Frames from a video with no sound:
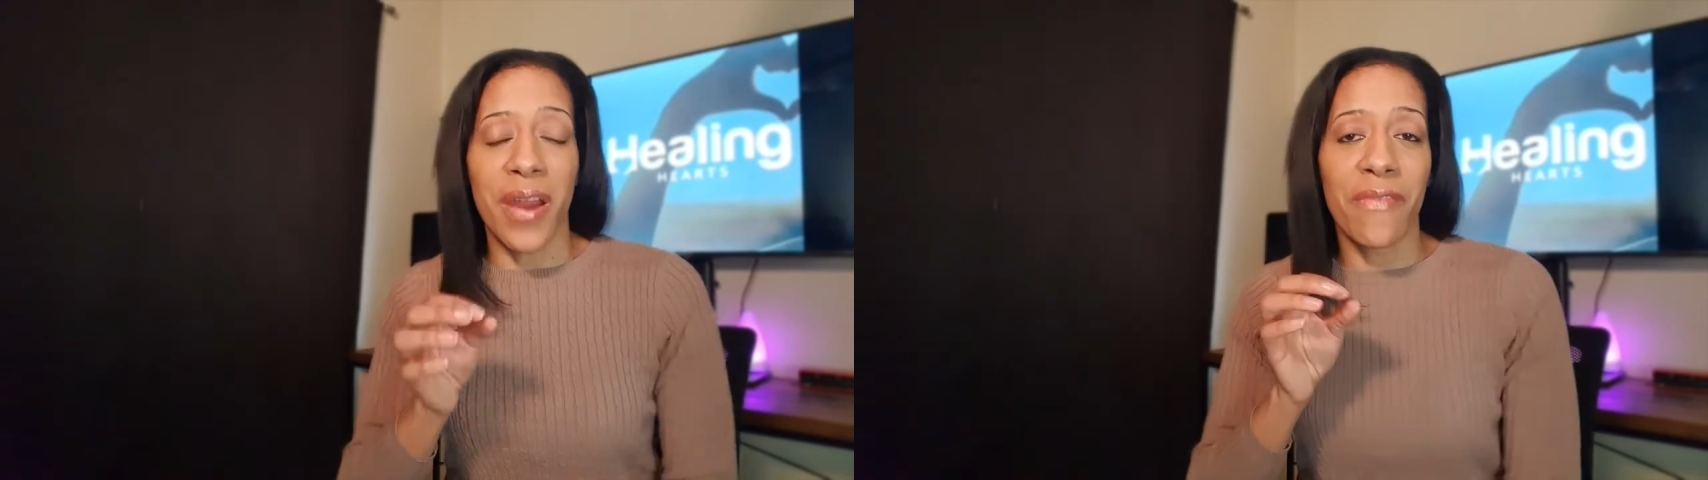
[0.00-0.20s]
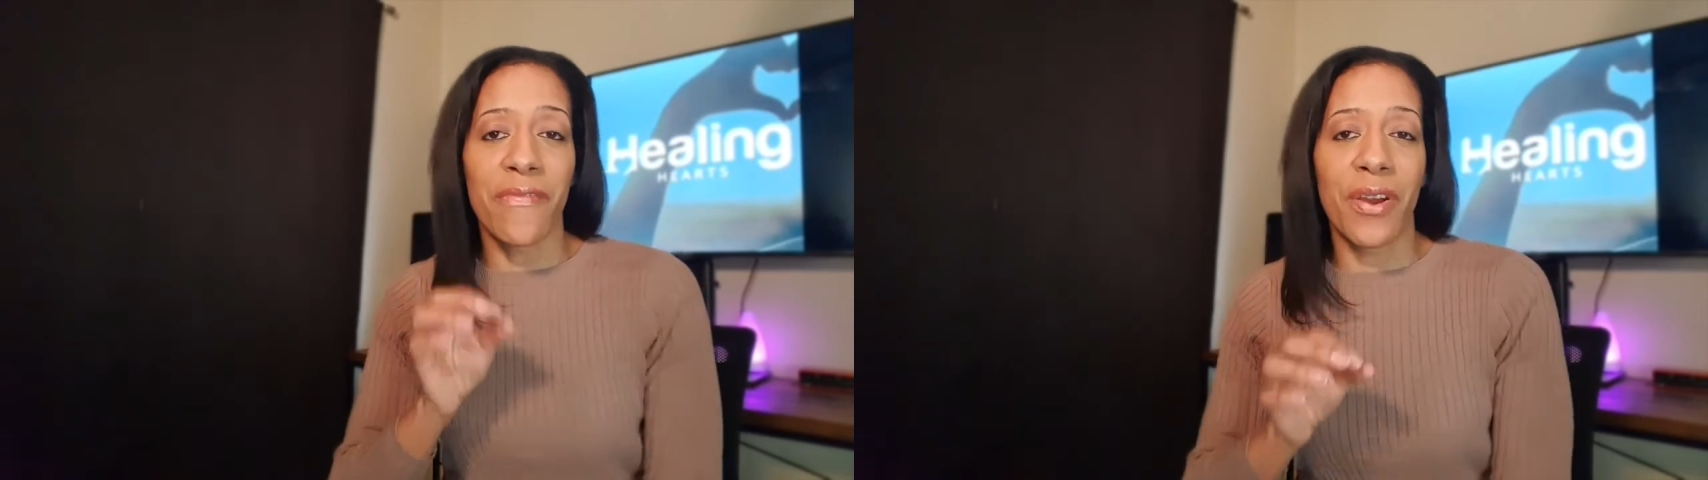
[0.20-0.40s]

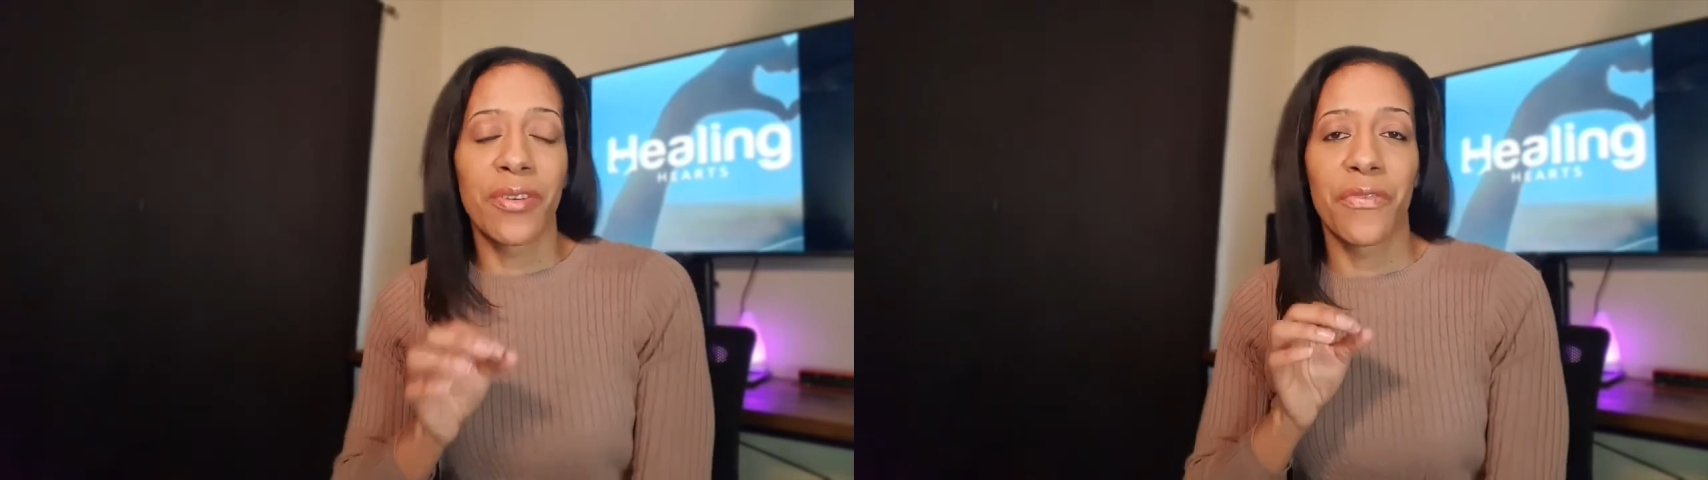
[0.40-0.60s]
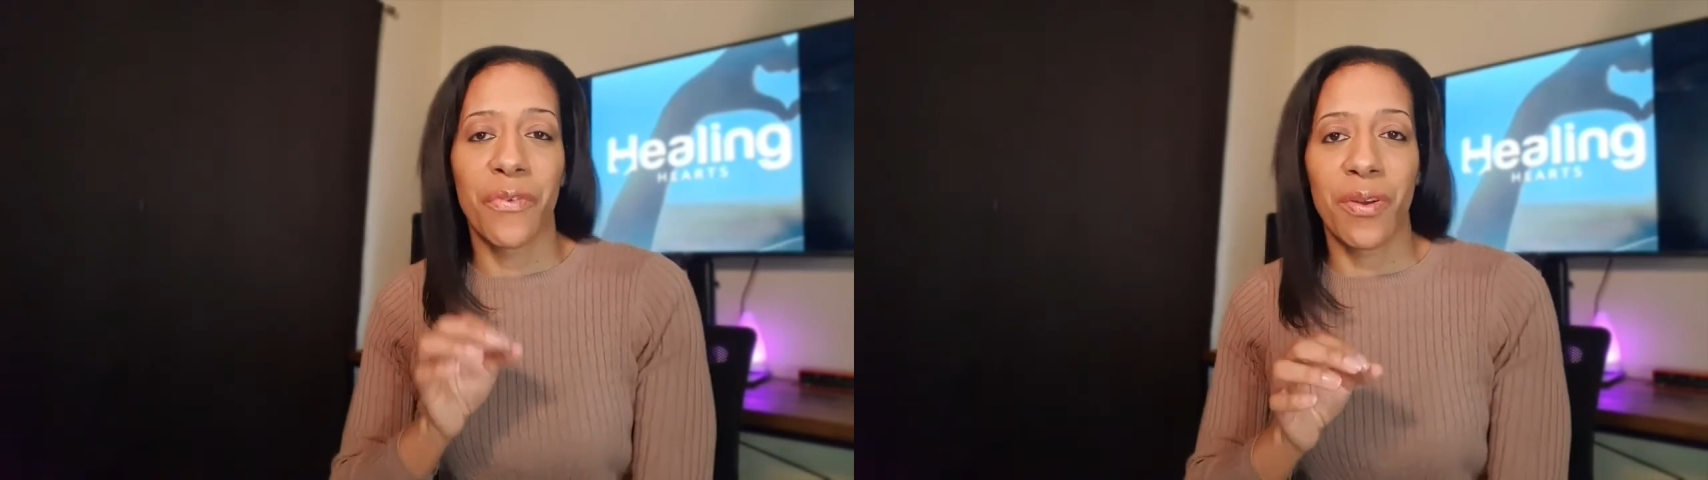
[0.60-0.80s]
There
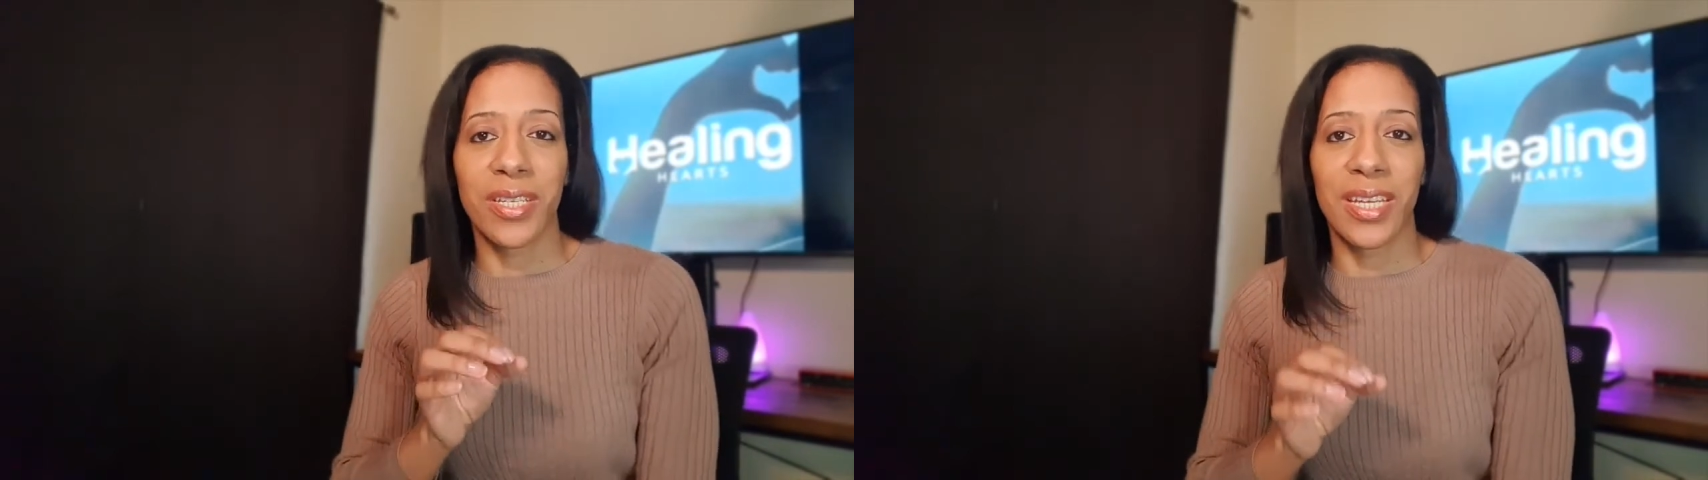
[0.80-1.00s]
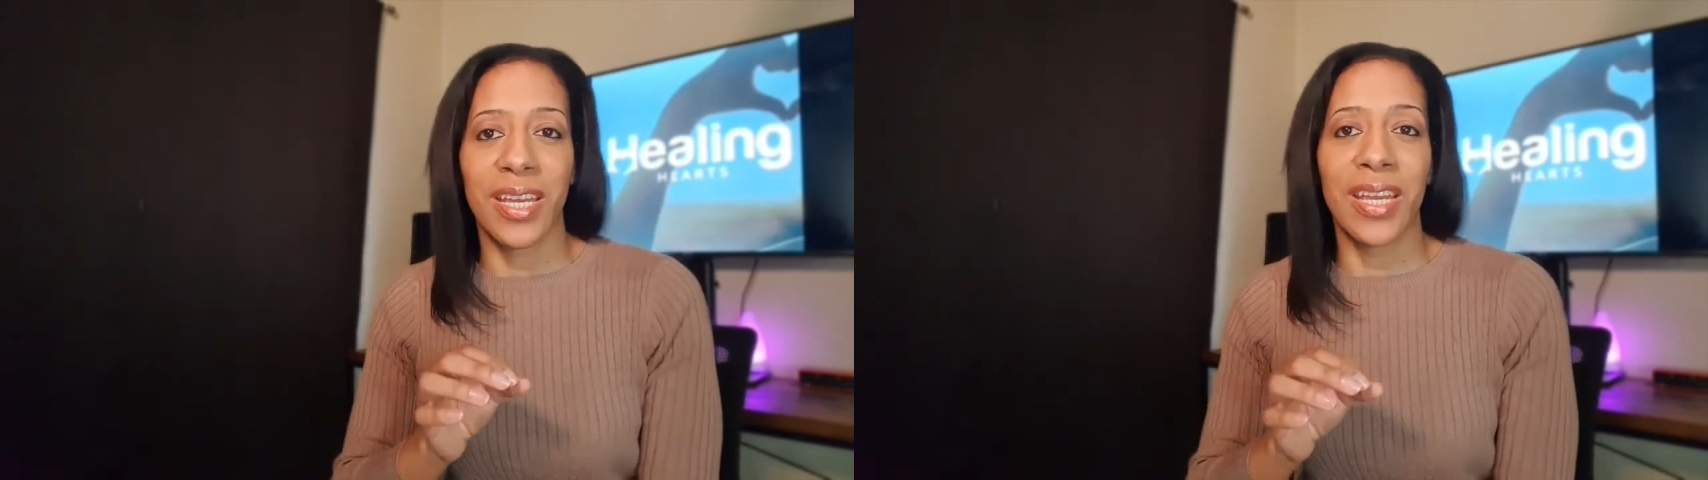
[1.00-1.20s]
in verse
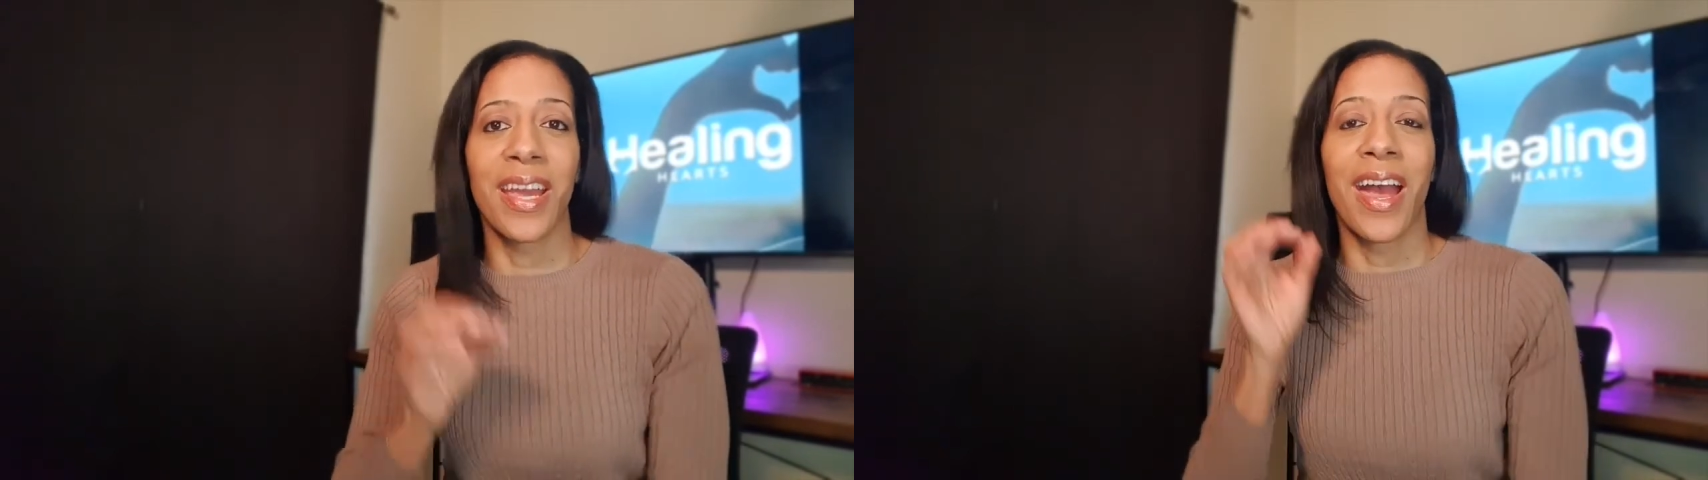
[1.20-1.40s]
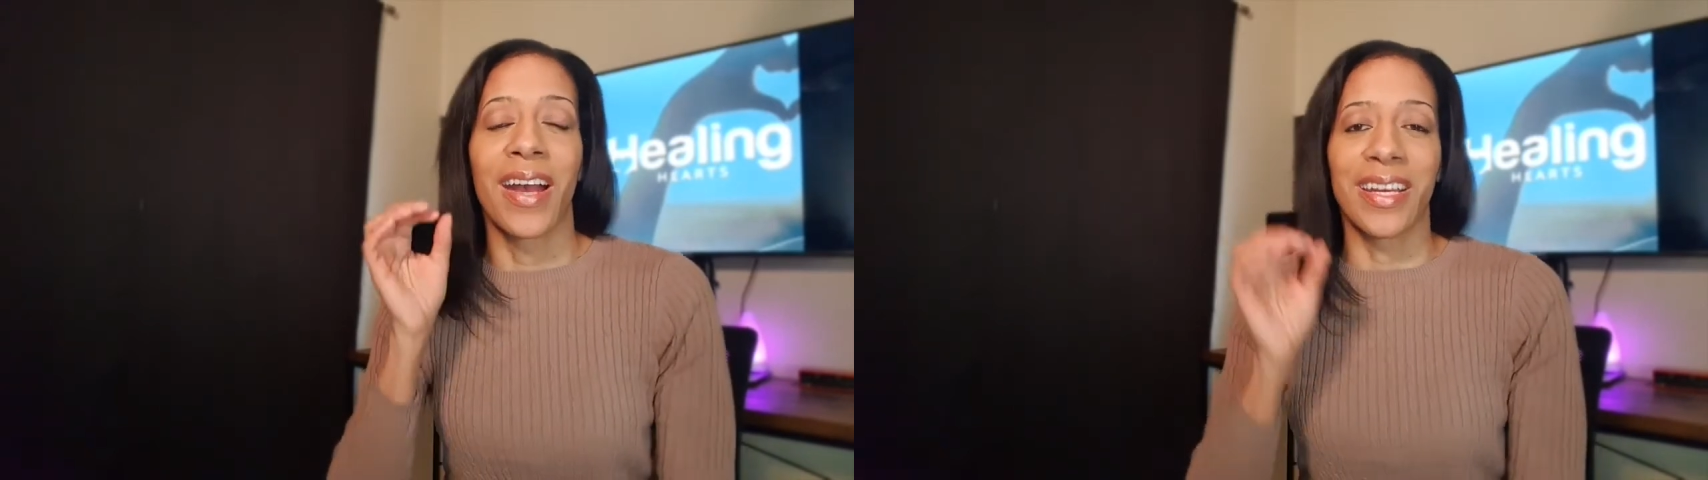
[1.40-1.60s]

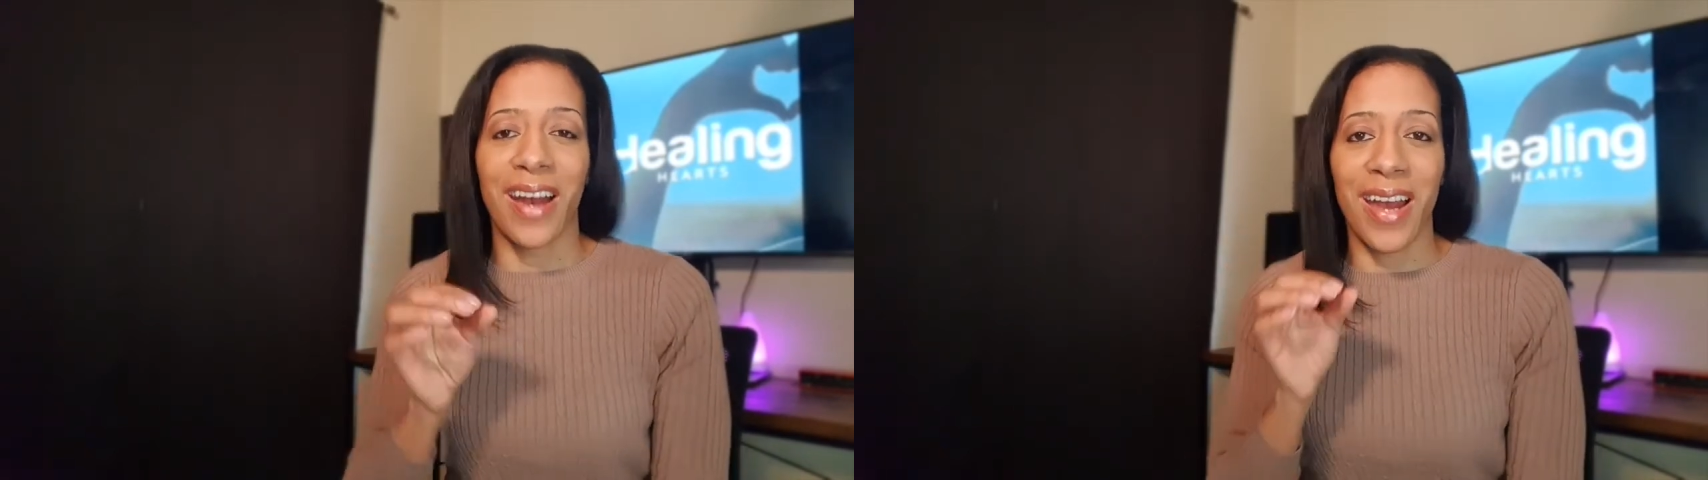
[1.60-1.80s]
14,